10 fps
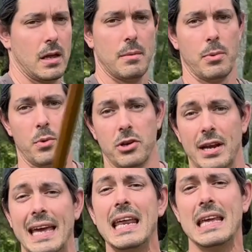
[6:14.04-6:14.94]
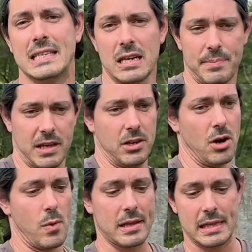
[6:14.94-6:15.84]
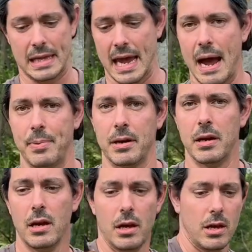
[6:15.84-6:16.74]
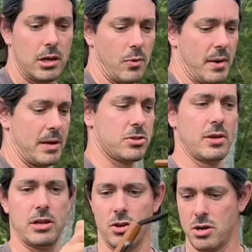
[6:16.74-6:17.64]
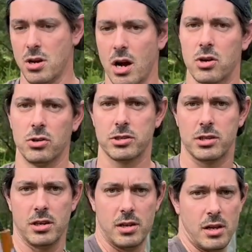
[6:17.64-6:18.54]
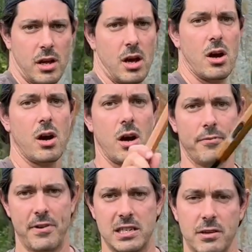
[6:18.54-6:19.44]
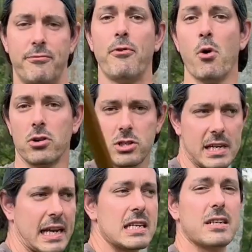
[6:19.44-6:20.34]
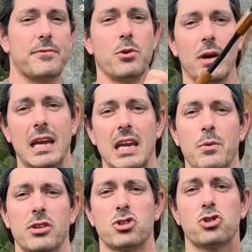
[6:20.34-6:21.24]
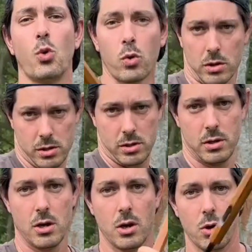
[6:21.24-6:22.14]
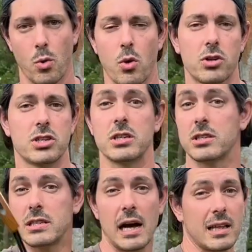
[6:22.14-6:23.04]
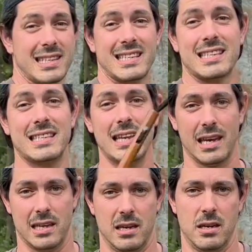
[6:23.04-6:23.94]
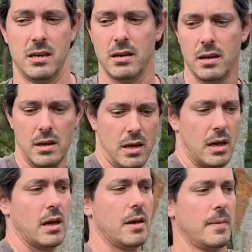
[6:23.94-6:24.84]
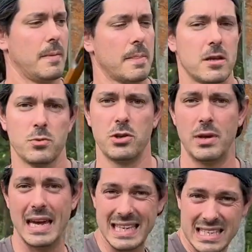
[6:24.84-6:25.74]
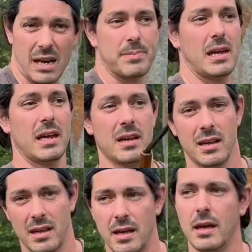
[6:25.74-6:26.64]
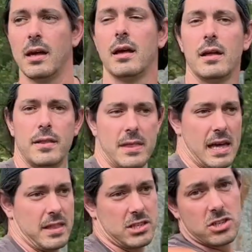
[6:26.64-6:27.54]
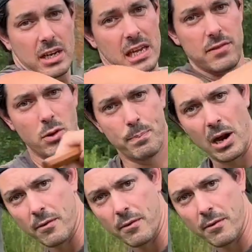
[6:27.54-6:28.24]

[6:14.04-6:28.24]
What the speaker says: But when you're hitting something, you don't want that to happen. You wanna make sure that your knuckles are facing forward, just like as if you were hitting with a sword or just a solid stick. Because when you hit something, then this is gonna give you better